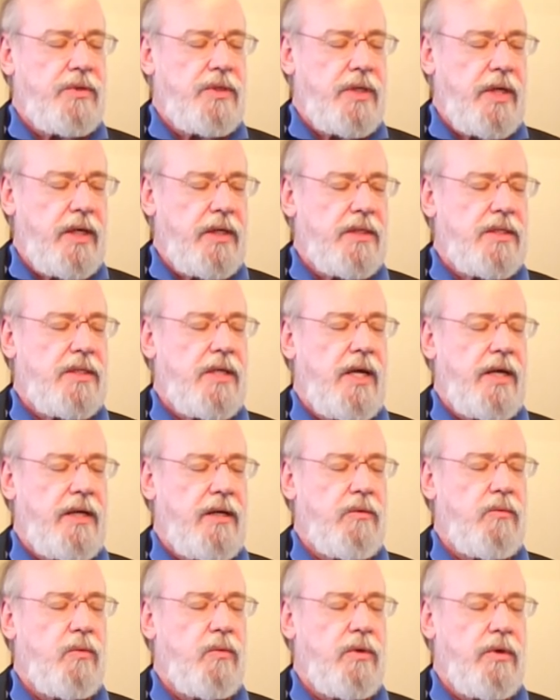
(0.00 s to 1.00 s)
set
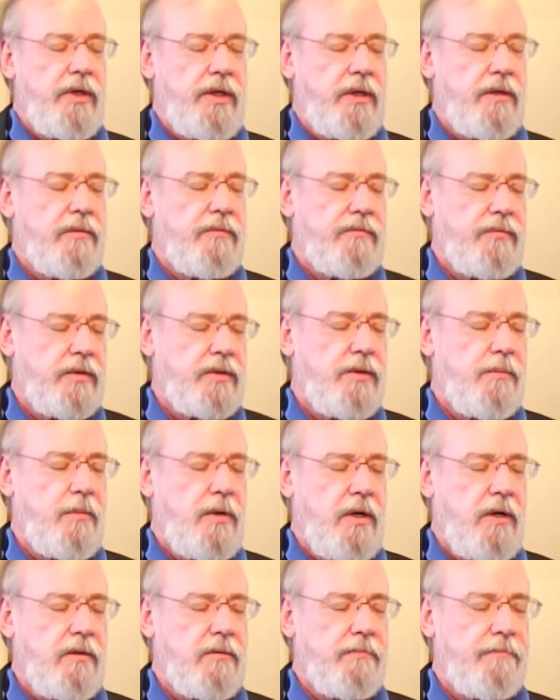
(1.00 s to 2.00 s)
aside our worry for tomorrow.